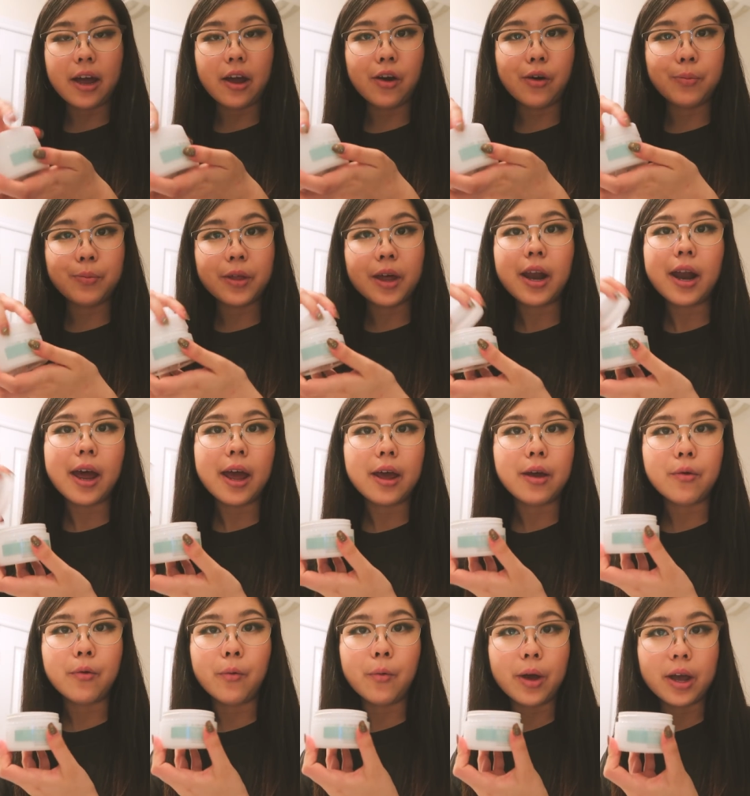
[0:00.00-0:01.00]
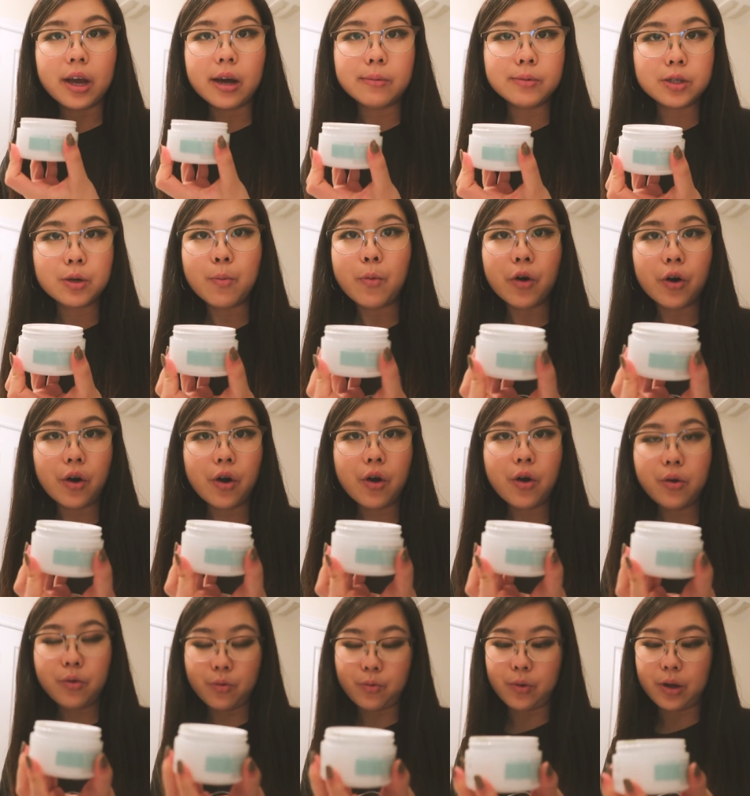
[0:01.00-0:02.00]
I hope that I wake up
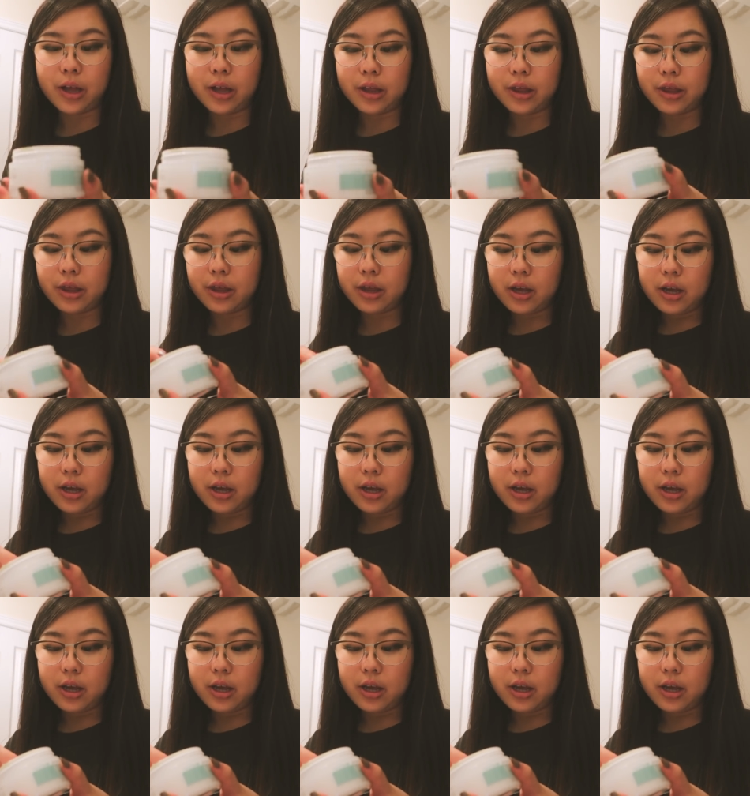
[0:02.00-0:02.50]
tomorrow with